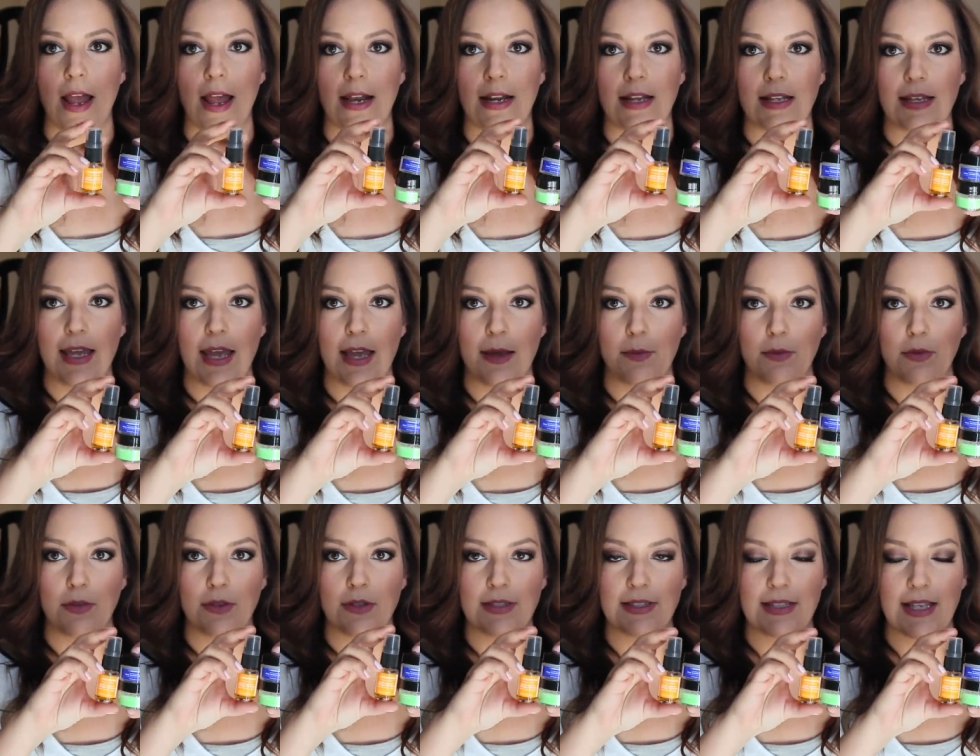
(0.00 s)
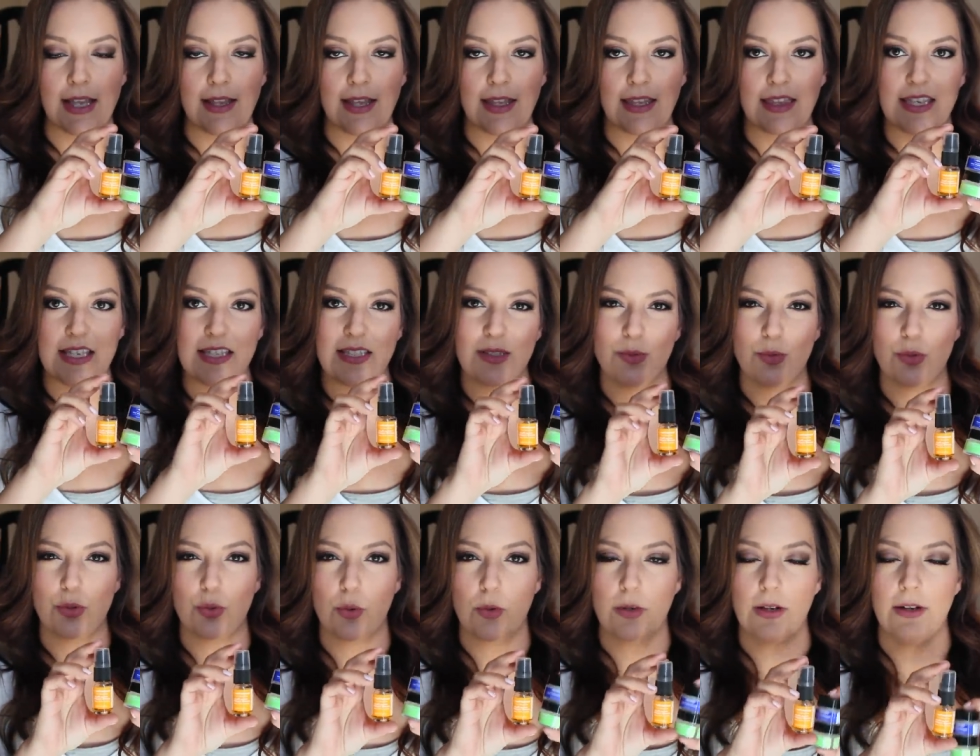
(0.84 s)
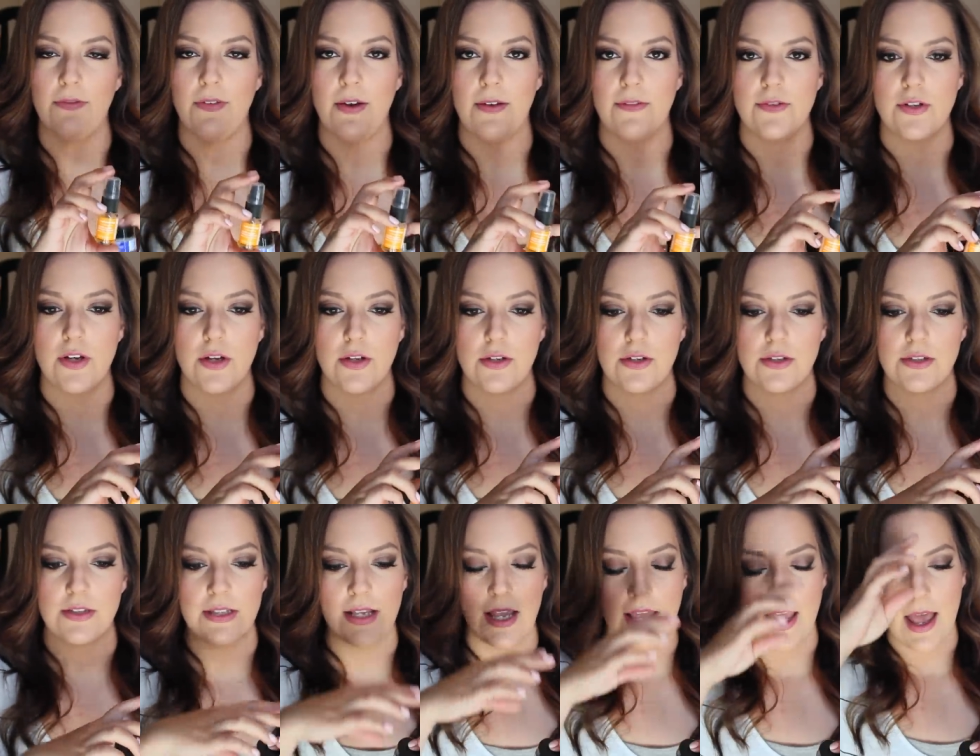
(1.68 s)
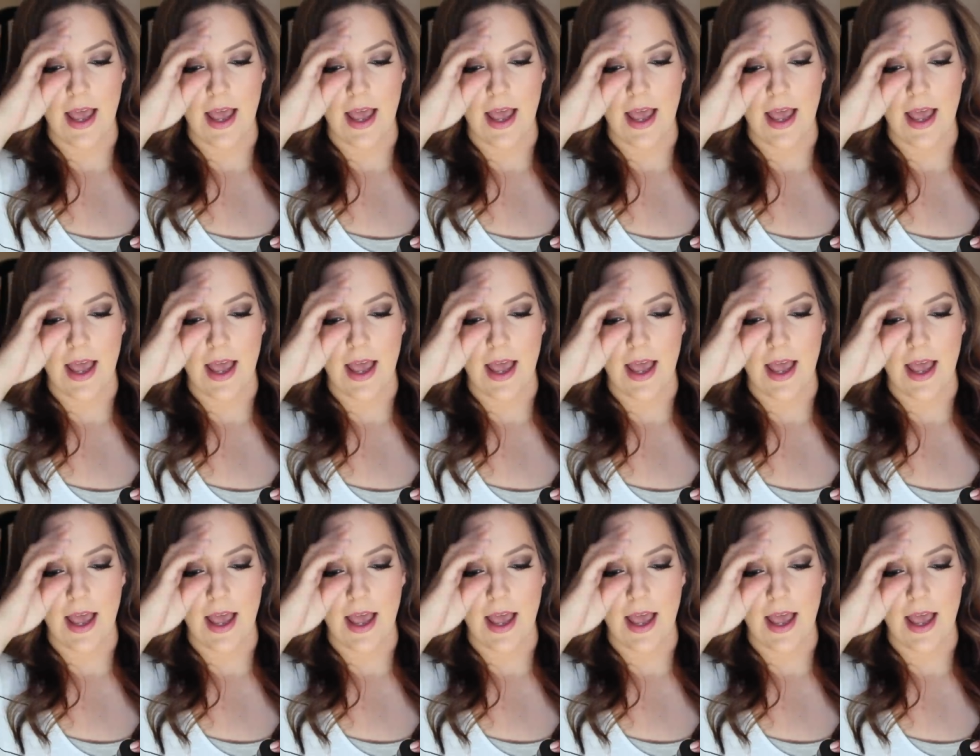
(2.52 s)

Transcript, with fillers: and it came in a little set like this it was $25